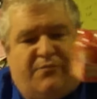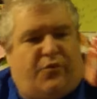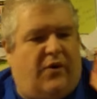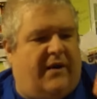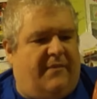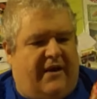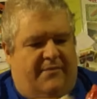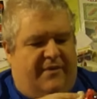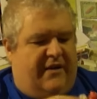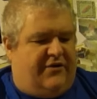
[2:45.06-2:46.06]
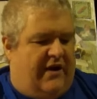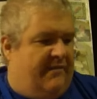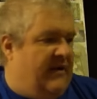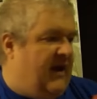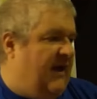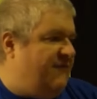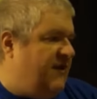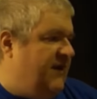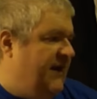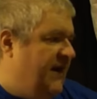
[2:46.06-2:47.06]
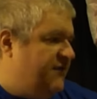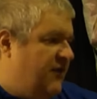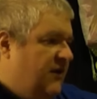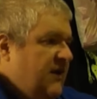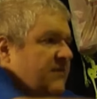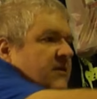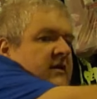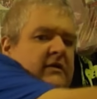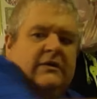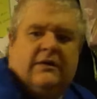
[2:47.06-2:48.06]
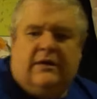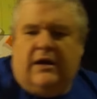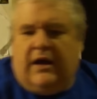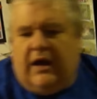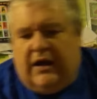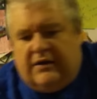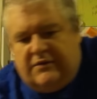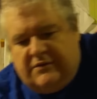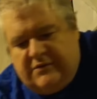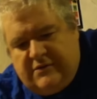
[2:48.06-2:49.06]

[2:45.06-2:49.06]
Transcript: to, boy, I made a bitch. I, I have to clean this all up. Uh,